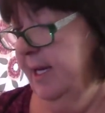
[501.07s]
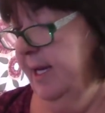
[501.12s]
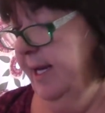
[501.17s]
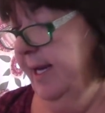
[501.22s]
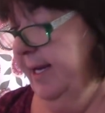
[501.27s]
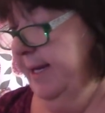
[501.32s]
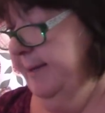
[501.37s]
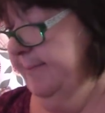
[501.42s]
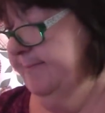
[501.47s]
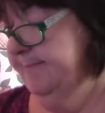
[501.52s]

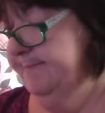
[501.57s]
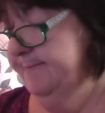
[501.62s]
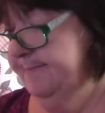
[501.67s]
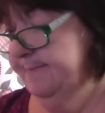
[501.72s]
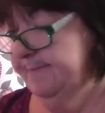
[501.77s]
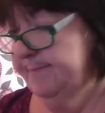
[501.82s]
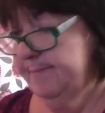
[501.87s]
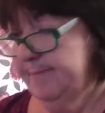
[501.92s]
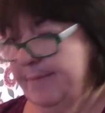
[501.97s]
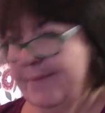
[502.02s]

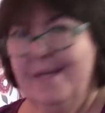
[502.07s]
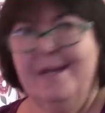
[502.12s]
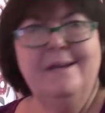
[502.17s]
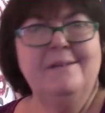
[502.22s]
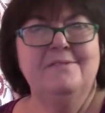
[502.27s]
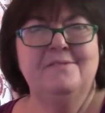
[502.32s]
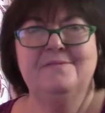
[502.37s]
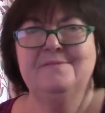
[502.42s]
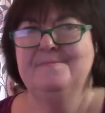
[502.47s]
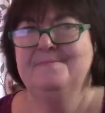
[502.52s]

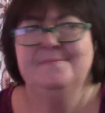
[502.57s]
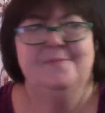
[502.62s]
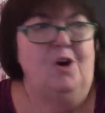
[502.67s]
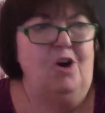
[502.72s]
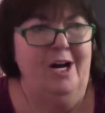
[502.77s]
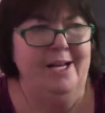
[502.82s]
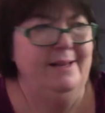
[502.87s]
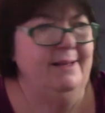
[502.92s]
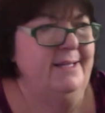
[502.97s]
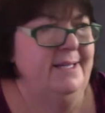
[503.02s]
And
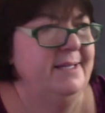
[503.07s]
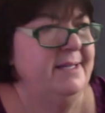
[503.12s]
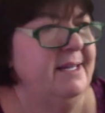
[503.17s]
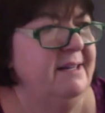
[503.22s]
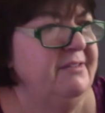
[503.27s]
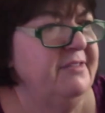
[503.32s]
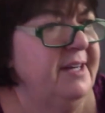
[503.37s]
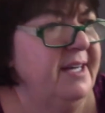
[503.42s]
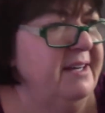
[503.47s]
oddly enough,